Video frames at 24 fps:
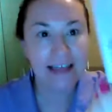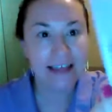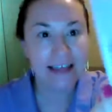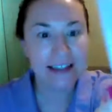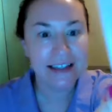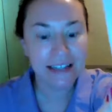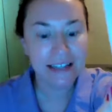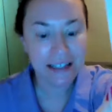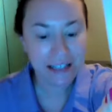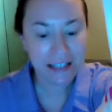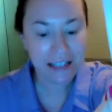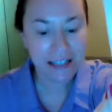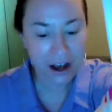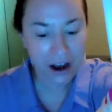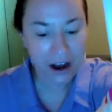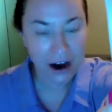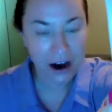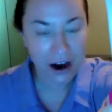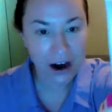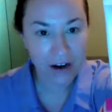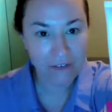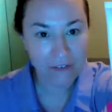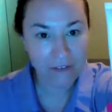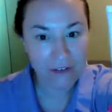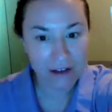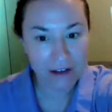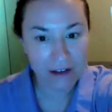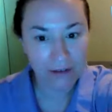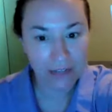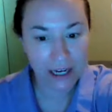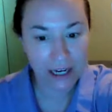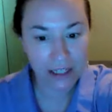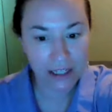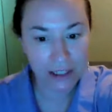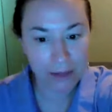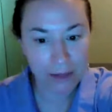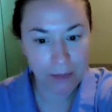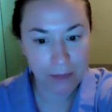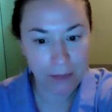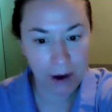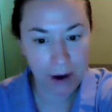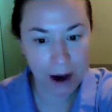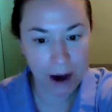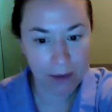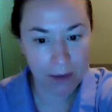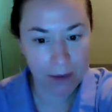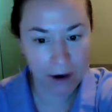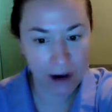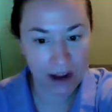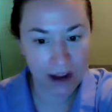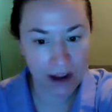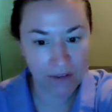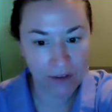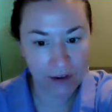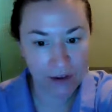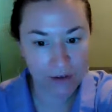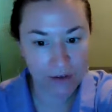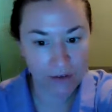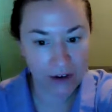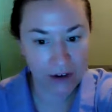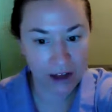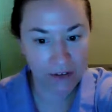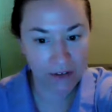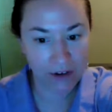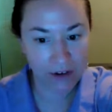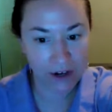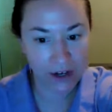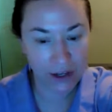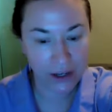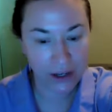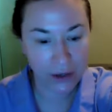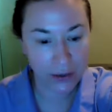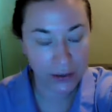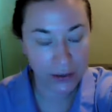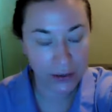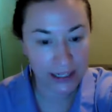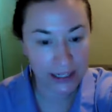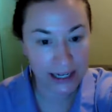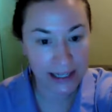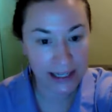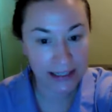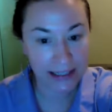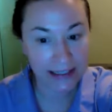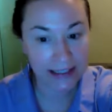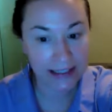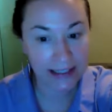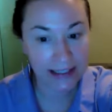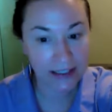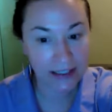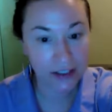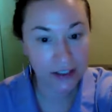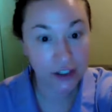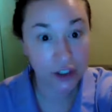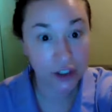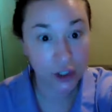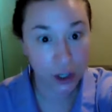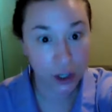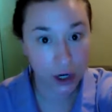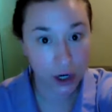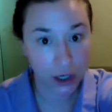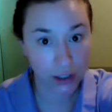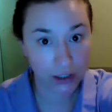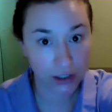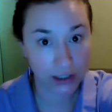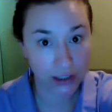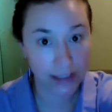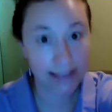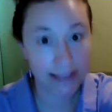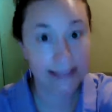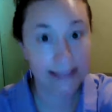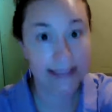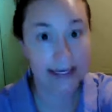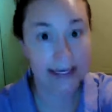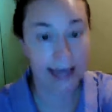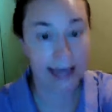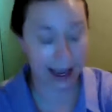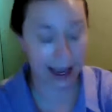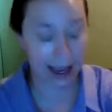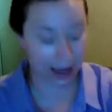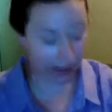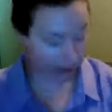This is our foundation primer. If you've never used it, start today.